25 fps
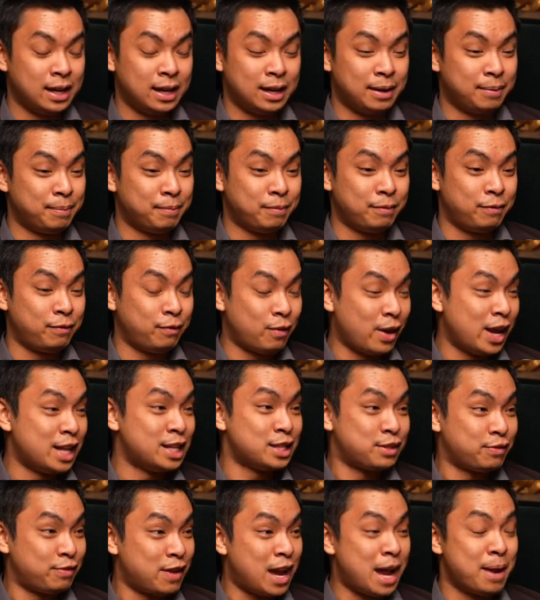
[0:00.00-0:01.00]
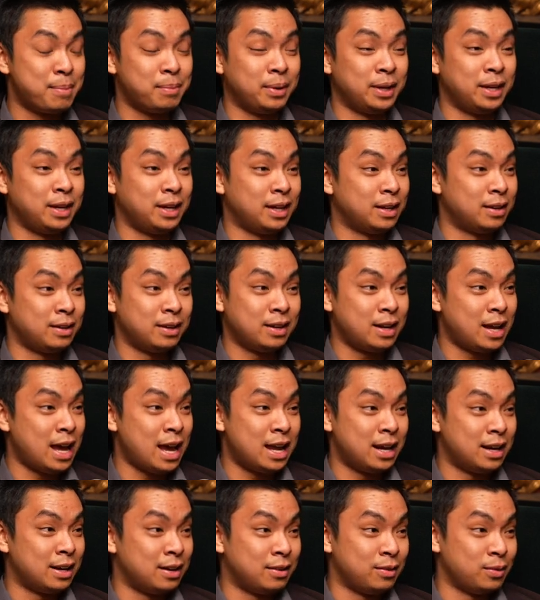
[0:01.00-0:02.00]
um, friends, family, and
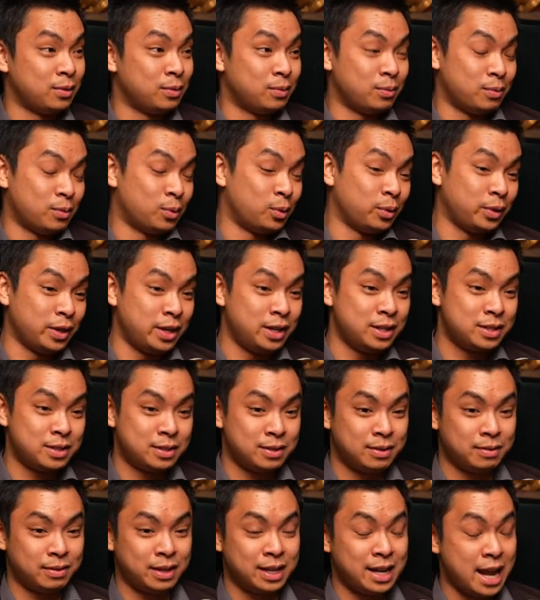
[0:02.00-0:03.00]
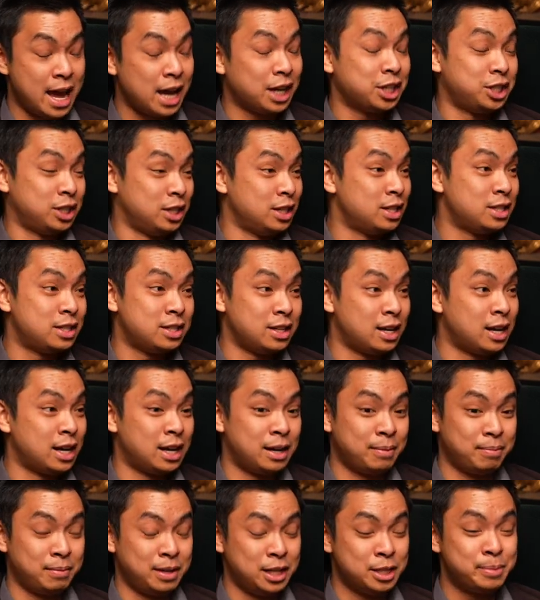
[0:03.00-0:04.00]
and all these connections.
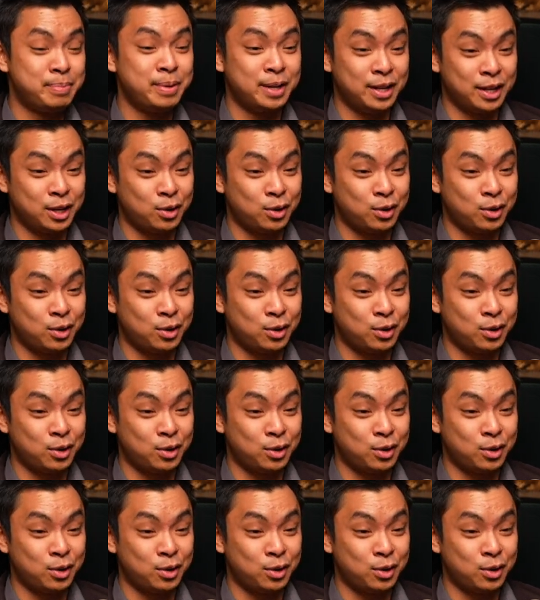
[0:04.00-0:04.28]
Um, it's